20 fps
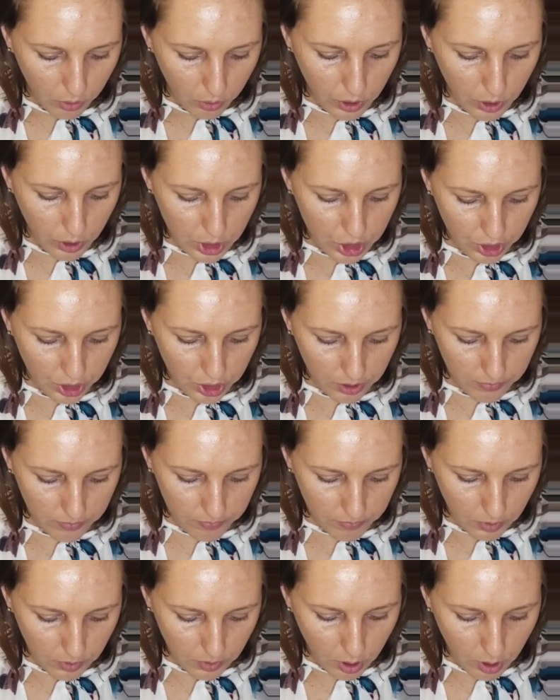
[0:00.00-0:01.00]

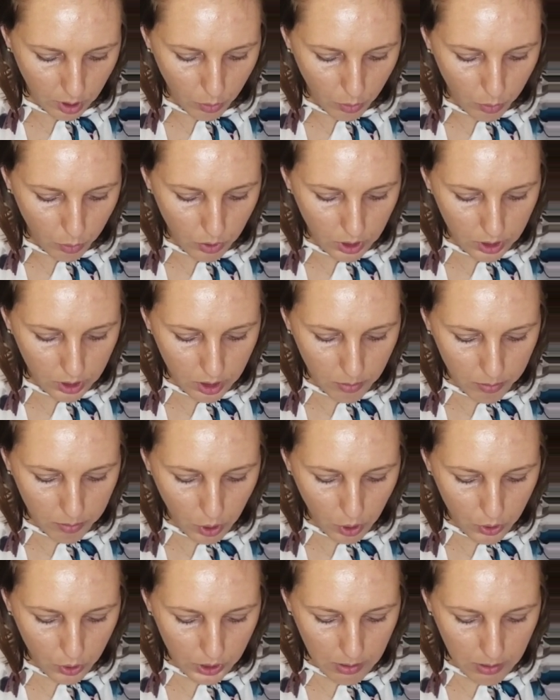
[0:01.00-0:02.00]
Question. What
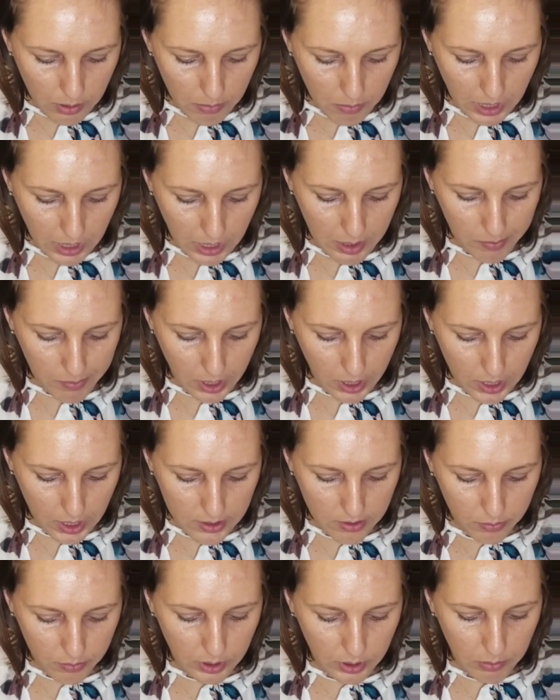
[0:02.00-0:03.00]
component might
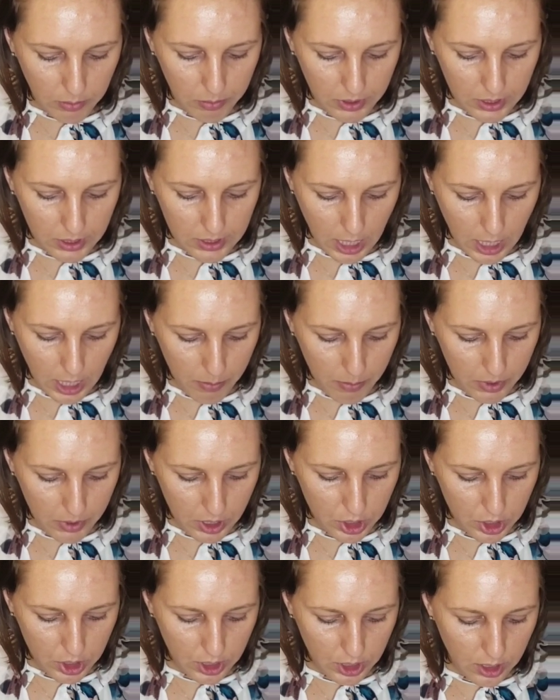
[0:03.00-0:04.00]
possibly be
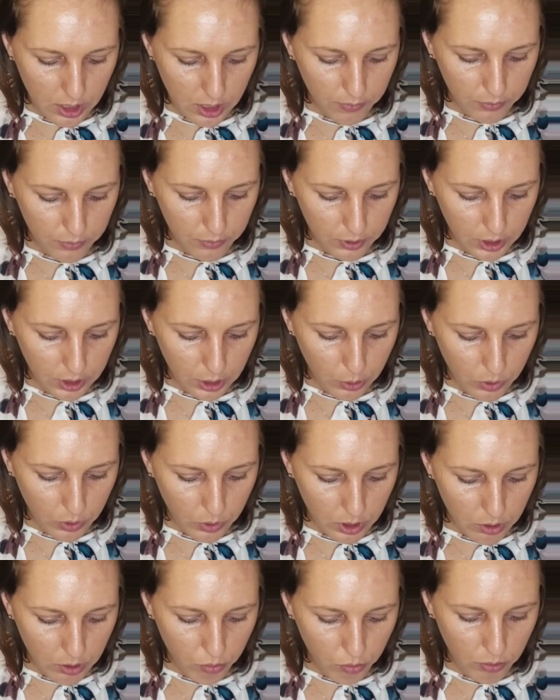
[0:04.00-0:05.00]
damaged if
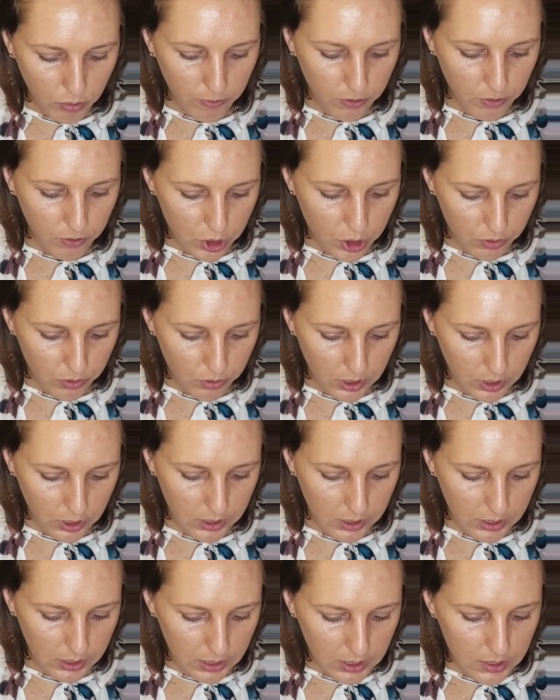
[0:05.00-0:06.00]
liquid refrigerant
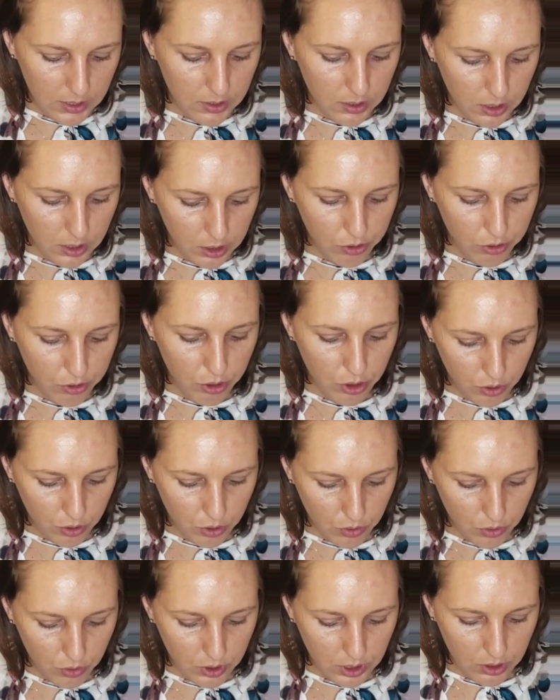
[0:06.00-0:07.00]
is
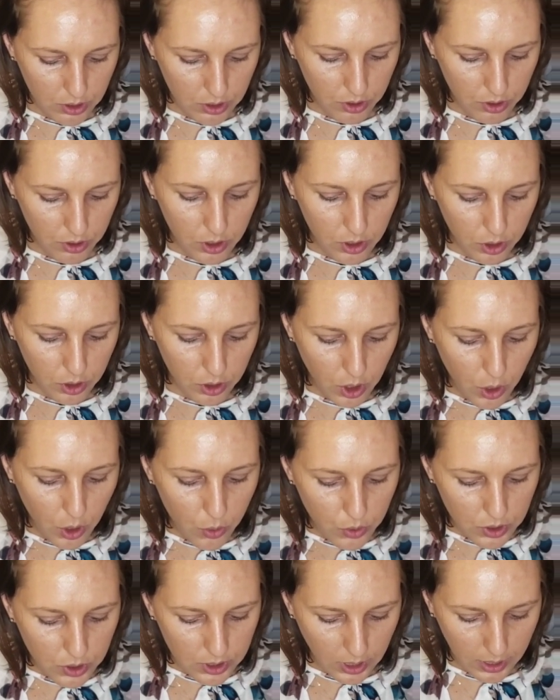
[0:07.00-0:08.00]
introduced into the
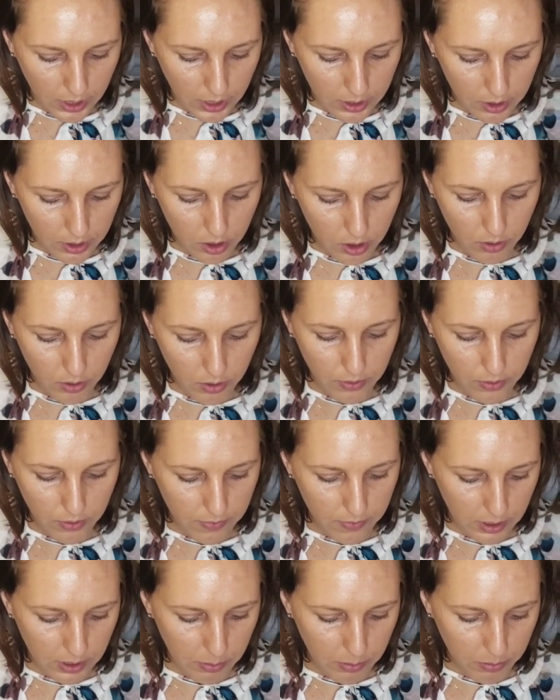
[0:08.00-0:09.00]
low side of
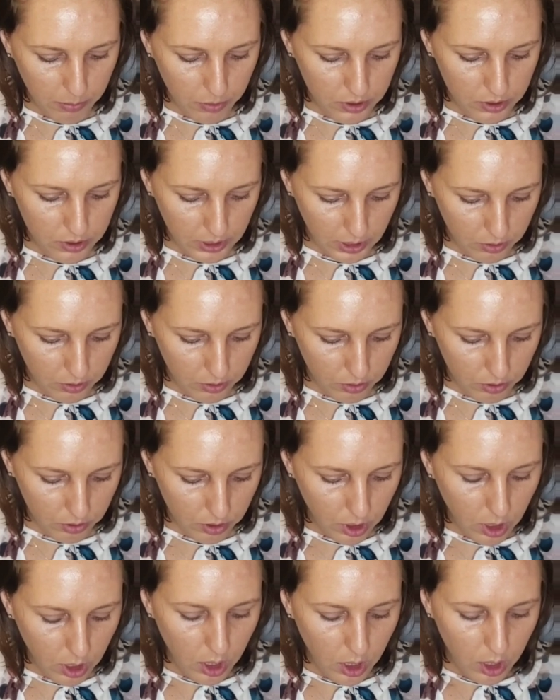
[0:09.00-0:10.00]
the vapor cycle
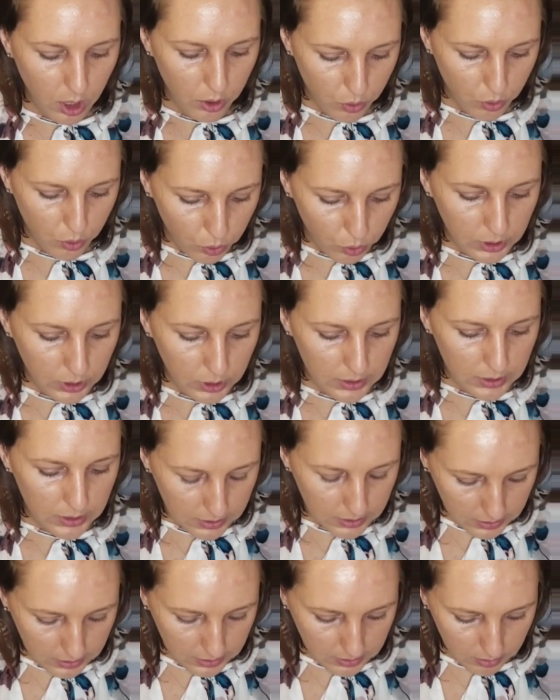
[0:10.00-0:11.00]
cooling
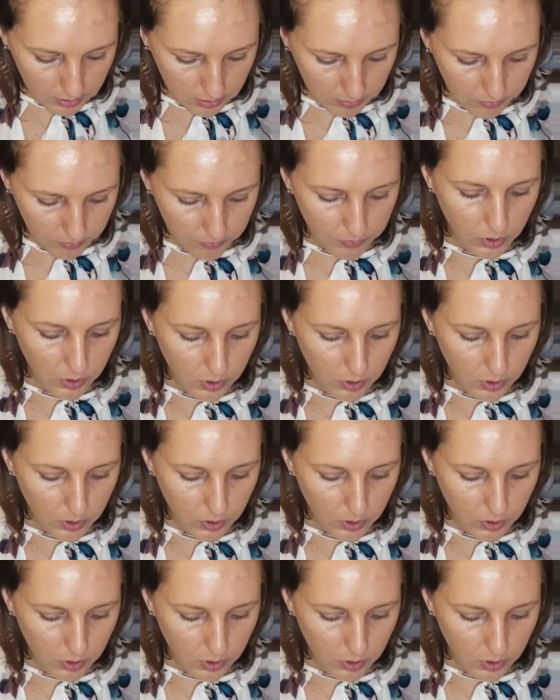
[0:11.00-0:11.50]
system